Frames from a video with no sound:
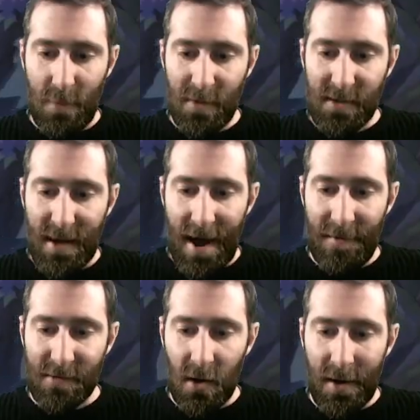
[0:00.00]
We'll equip the
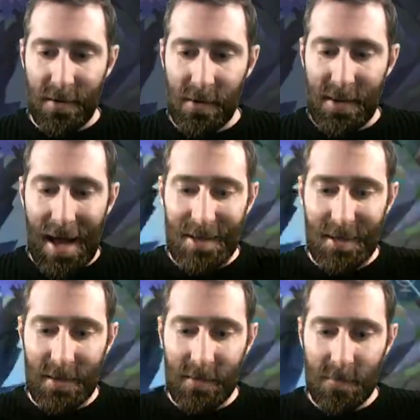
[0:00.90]
staves on
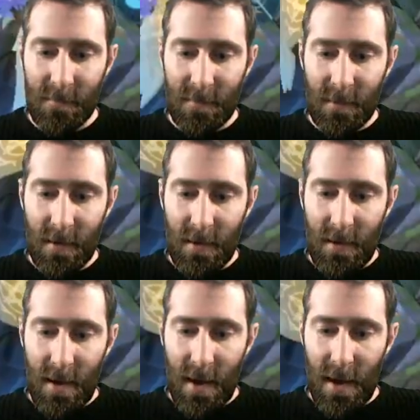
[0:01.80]
Glutton,
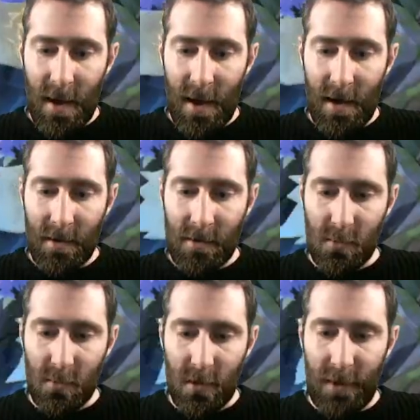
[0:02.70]

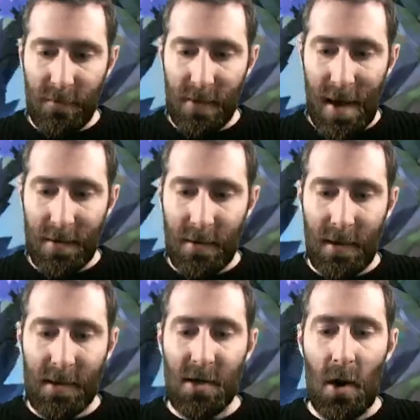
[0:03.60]
and we'll give Glutton
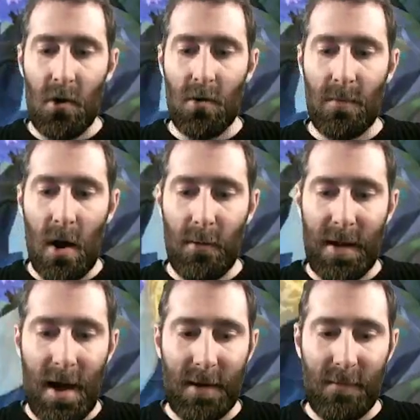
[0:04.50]
the tome. No, we
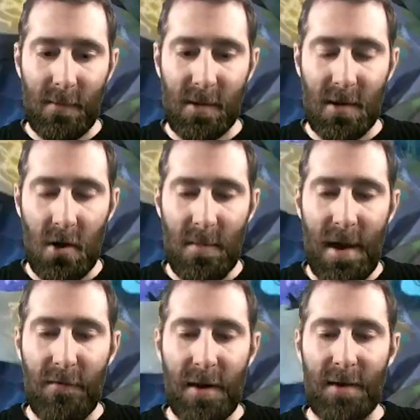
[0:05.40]
can't give him the tome.
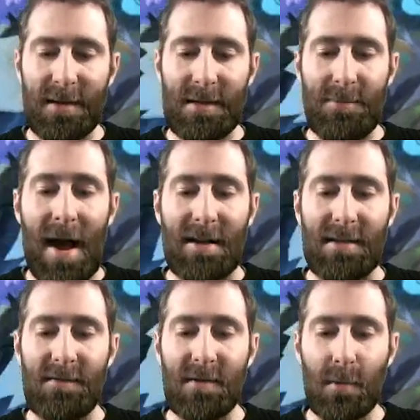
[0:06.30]
Everyone else has a
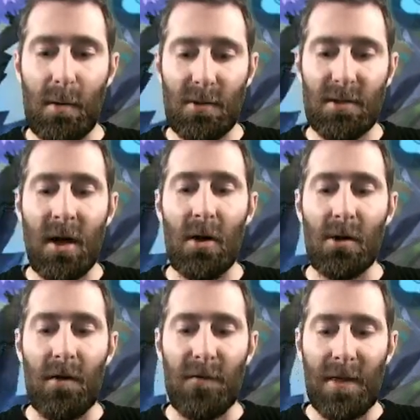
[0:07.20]
passive, so we'll just
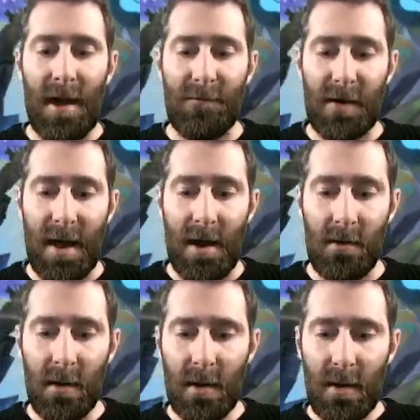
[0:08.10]
hold off on that for
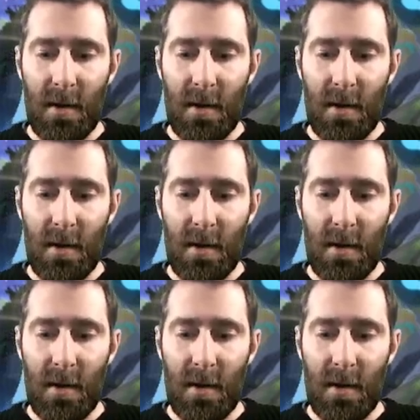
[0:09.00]
now.